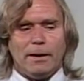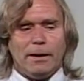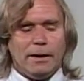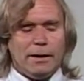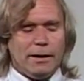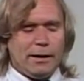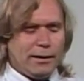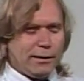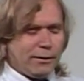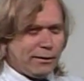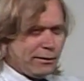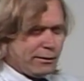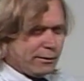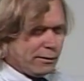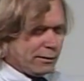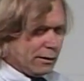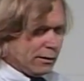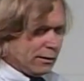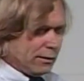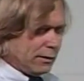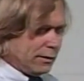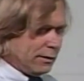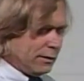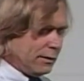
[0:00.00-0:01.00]
And
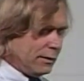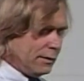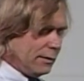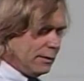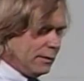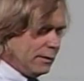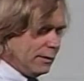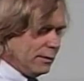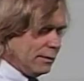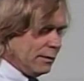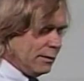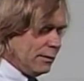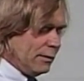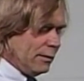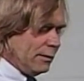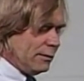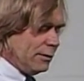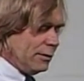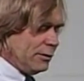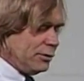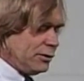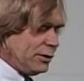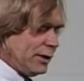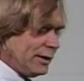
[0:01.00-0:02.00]

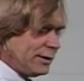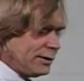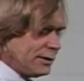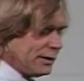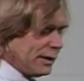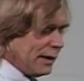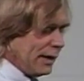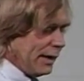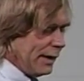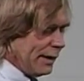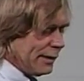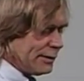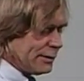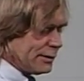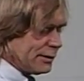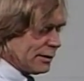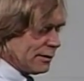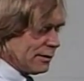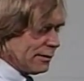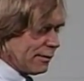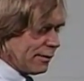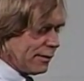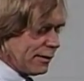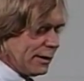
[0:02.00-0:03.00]
just as
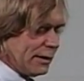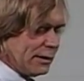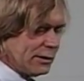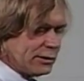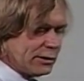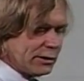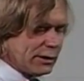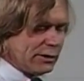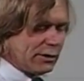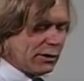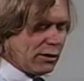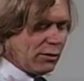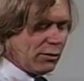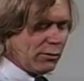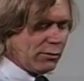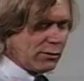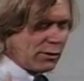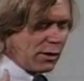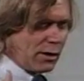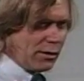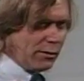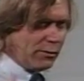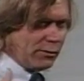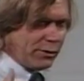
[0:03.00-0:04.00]
things can go
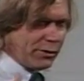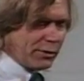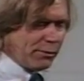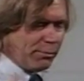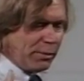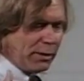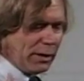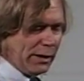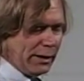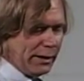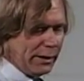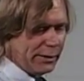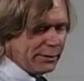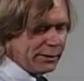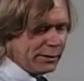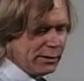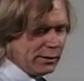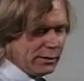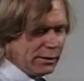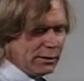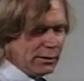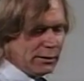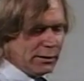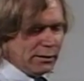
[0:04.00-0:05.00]
wrong with a plant
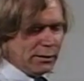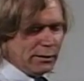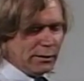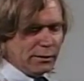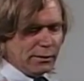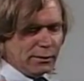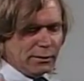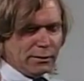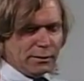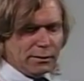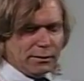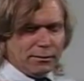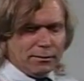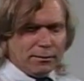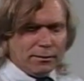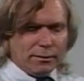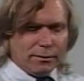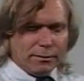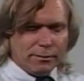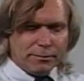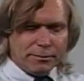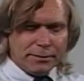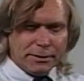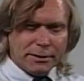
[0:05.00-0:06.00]

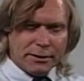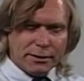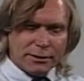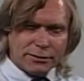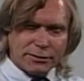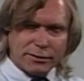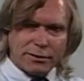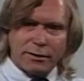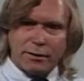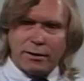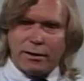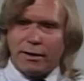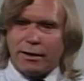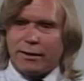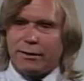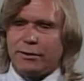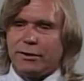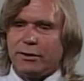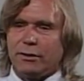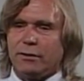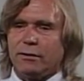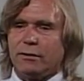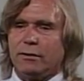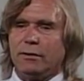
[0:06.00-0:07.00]
because the
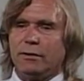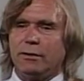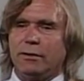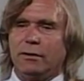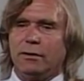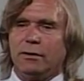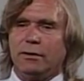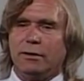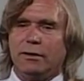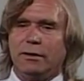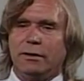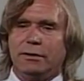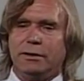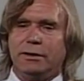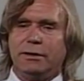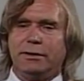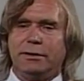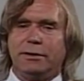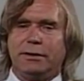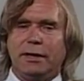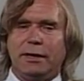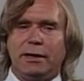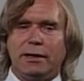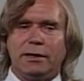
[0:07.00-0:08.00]
gardener
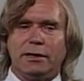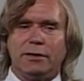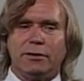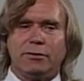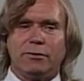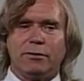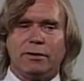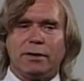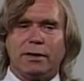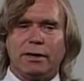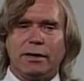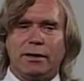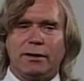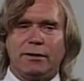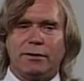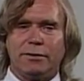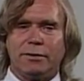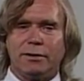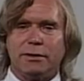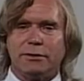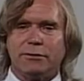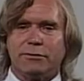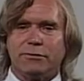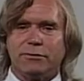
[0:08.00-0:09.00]
didn't take into account
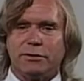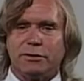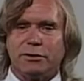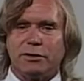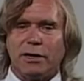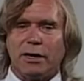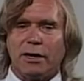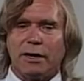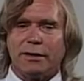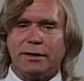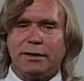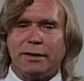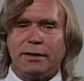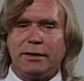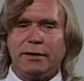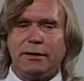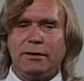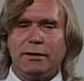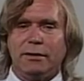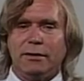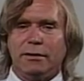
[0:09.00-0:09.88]
its fragility,